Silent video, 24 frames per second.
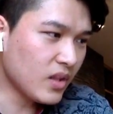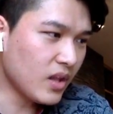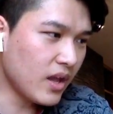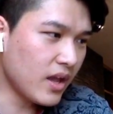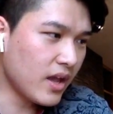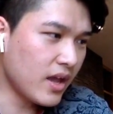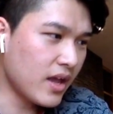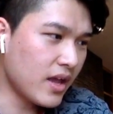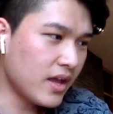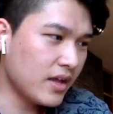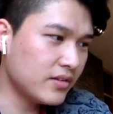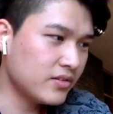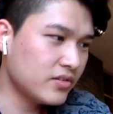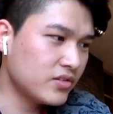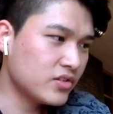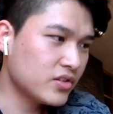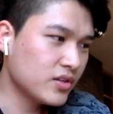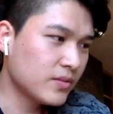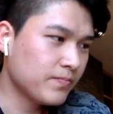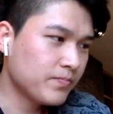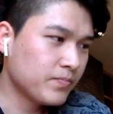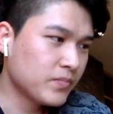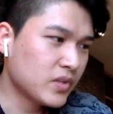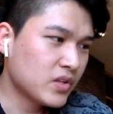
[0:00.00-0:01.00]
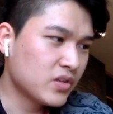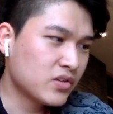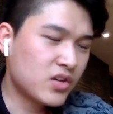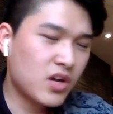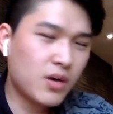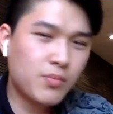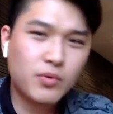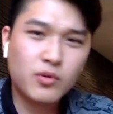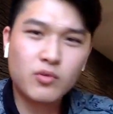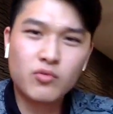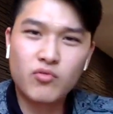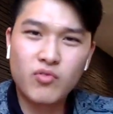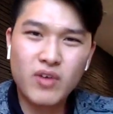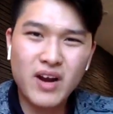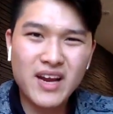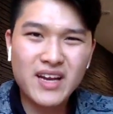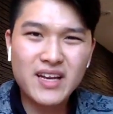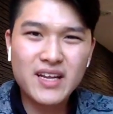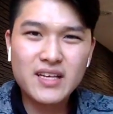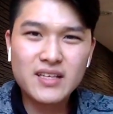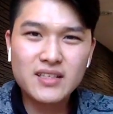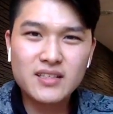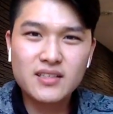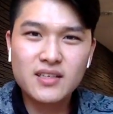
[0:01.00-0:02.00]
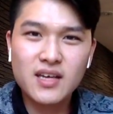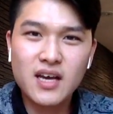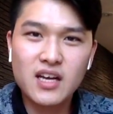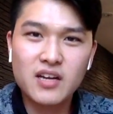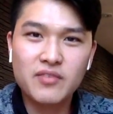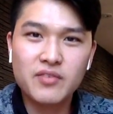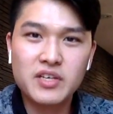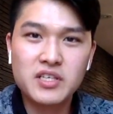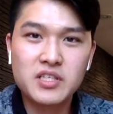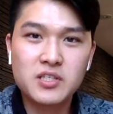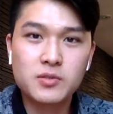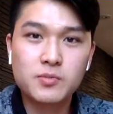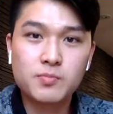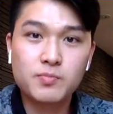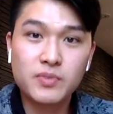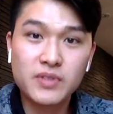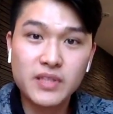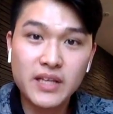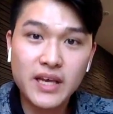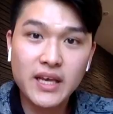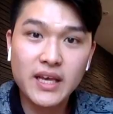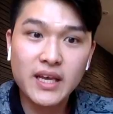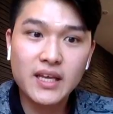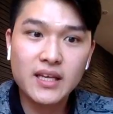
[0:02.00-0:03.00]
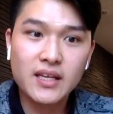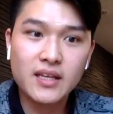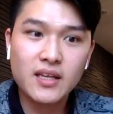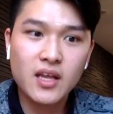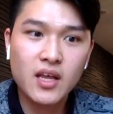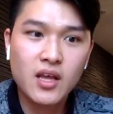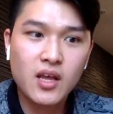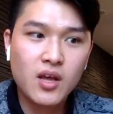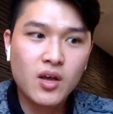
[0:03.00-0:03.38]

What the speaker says: and a couple of writings, kind of explain